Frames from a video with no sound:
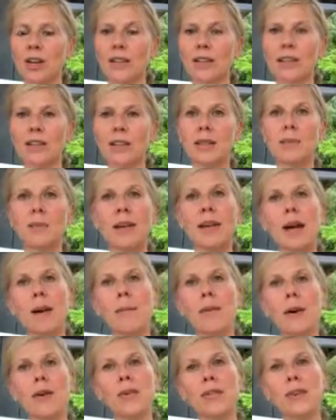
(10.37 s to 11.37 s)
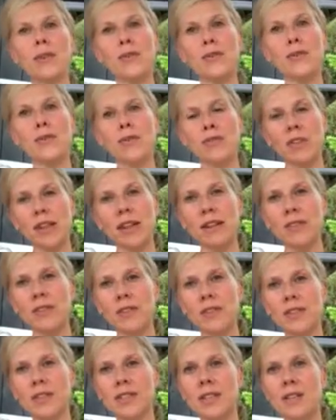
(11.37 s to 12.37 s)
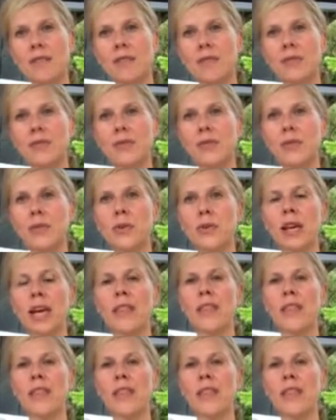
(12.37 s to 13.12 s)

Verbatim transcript: a little bit about the flavors of the food